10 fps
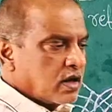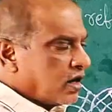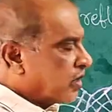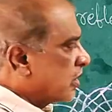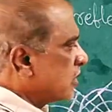
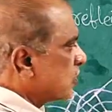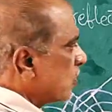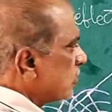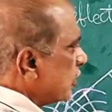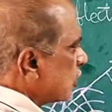And
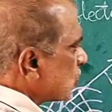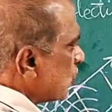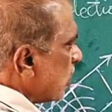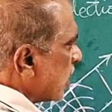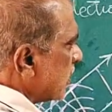also these two
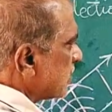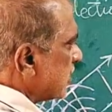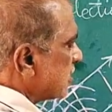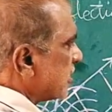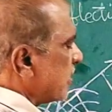angles
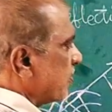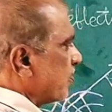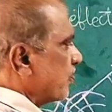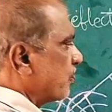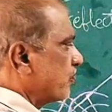are
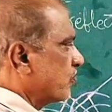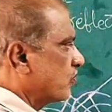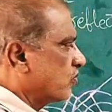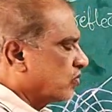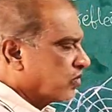same.
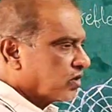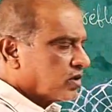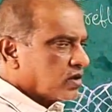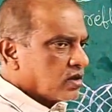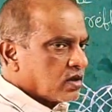
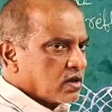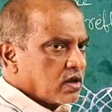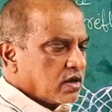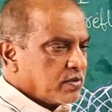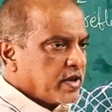
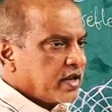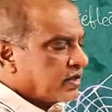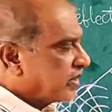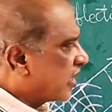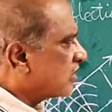
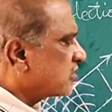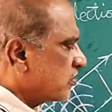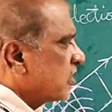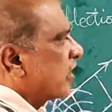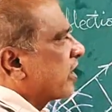Remaining, they are
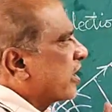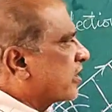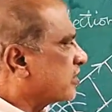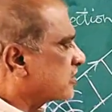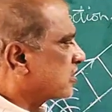similar
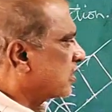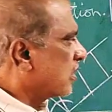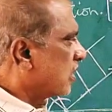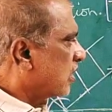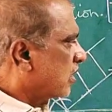triangles.
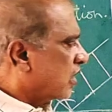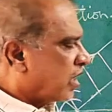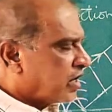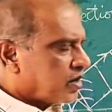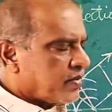
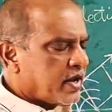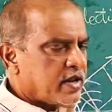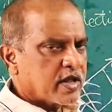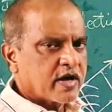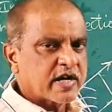And
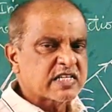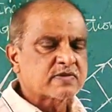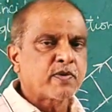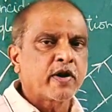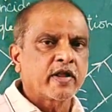remaining
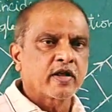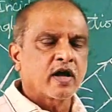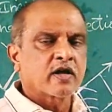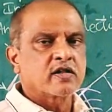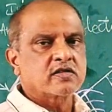corresponding
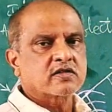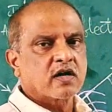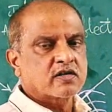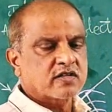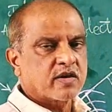angles
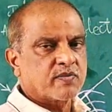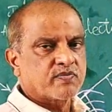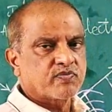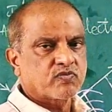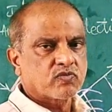are same.
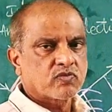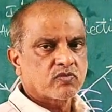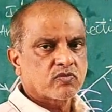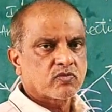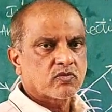
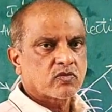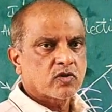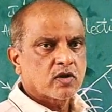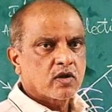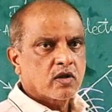
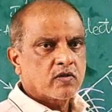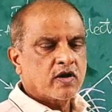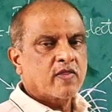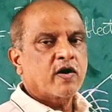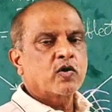The
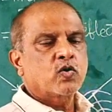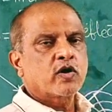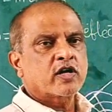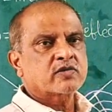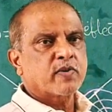other two
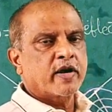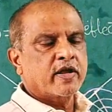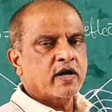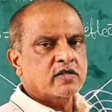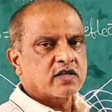
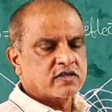corresponding angles are